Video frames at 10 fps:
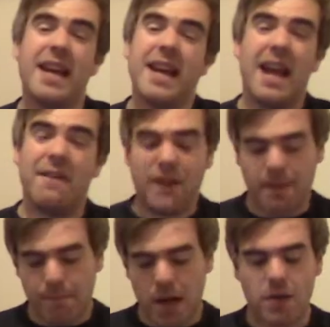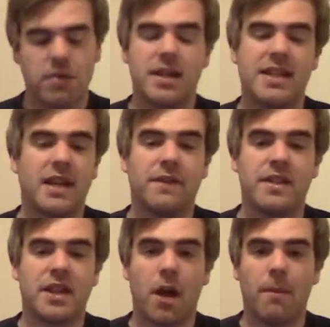If Limbo is
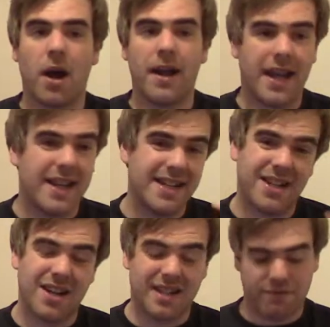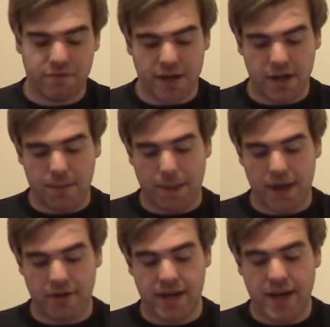anything to go by, then these guys have really good
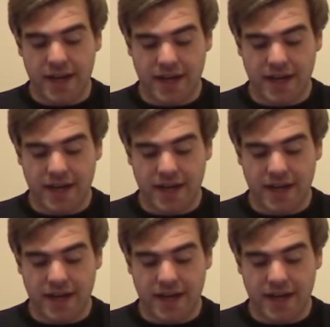pedigree.